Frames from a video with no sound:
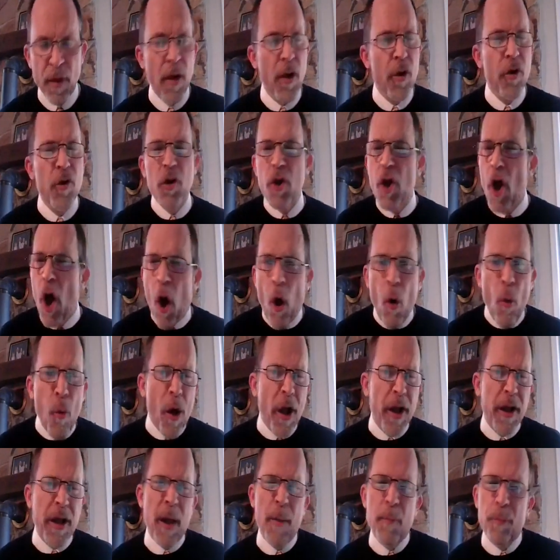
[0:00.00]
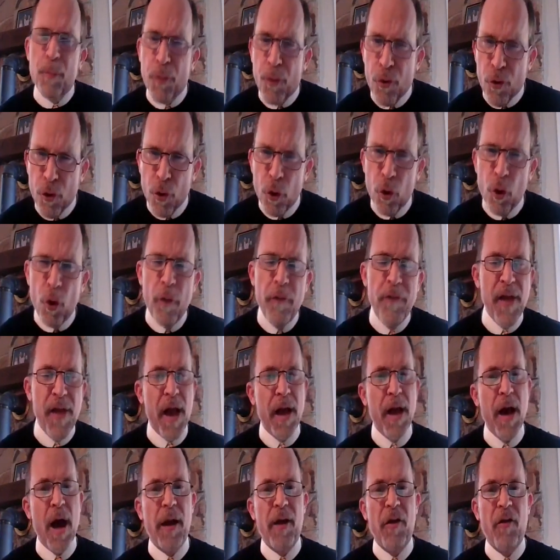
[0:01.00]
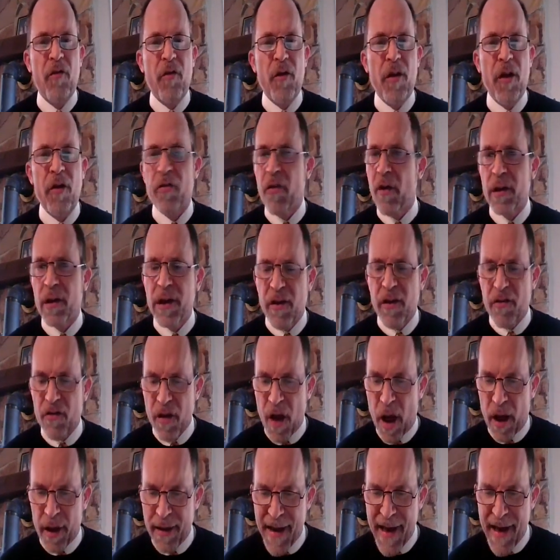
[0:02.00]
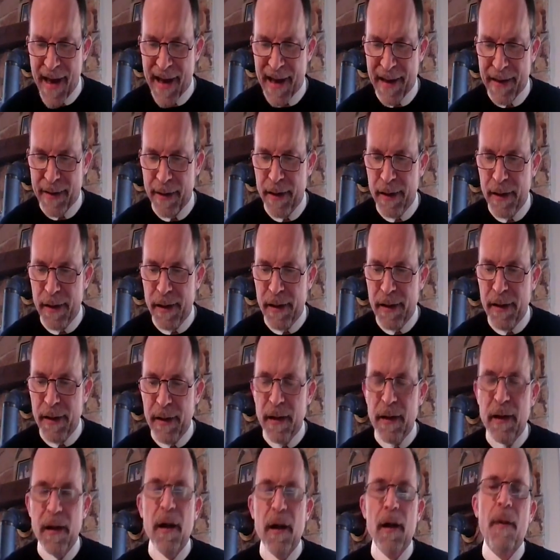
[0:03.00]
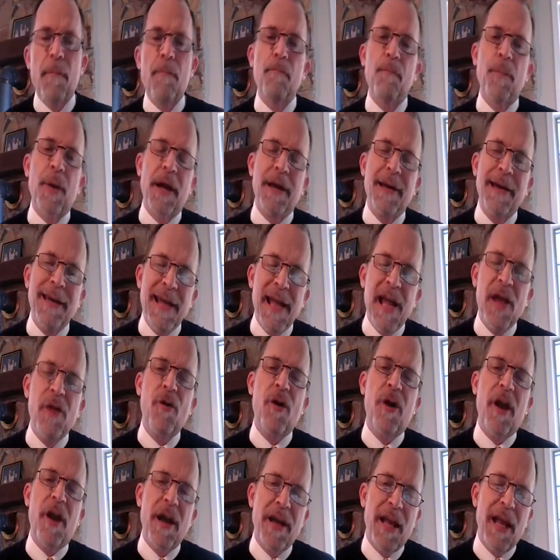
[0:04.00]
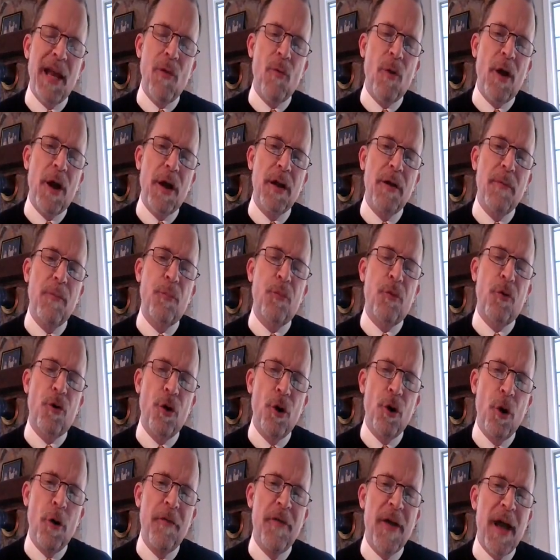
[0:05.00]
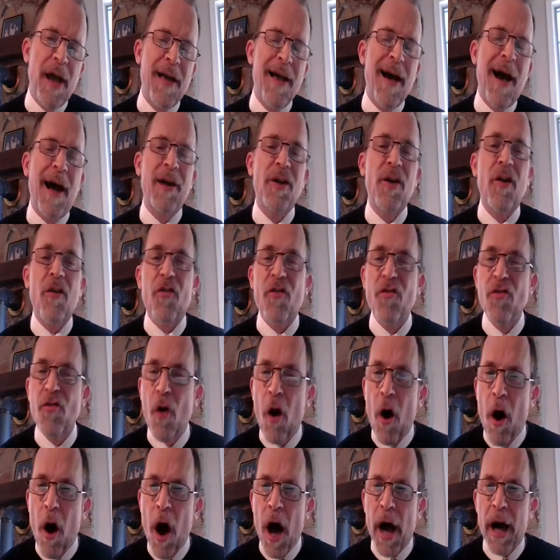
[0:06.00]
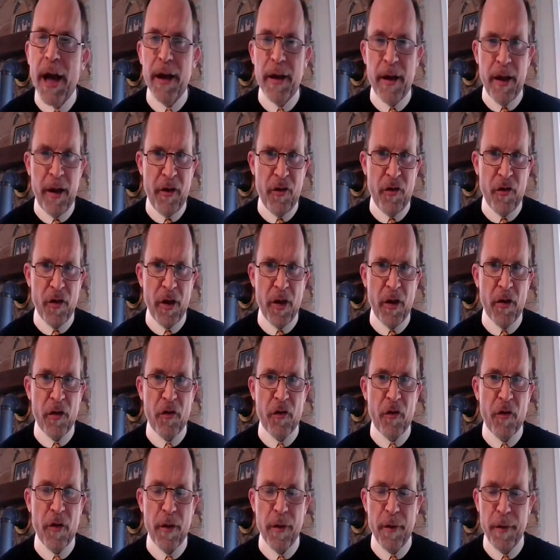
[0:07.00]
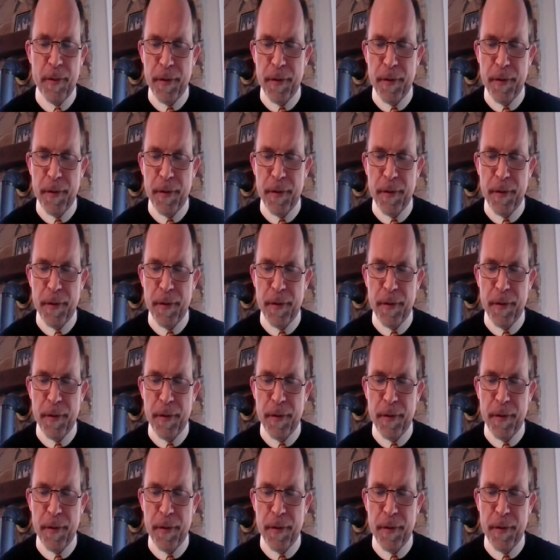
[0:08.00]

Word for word: No one can prove that God exists, at least not yet. But neither can anyone prove that God does not exist.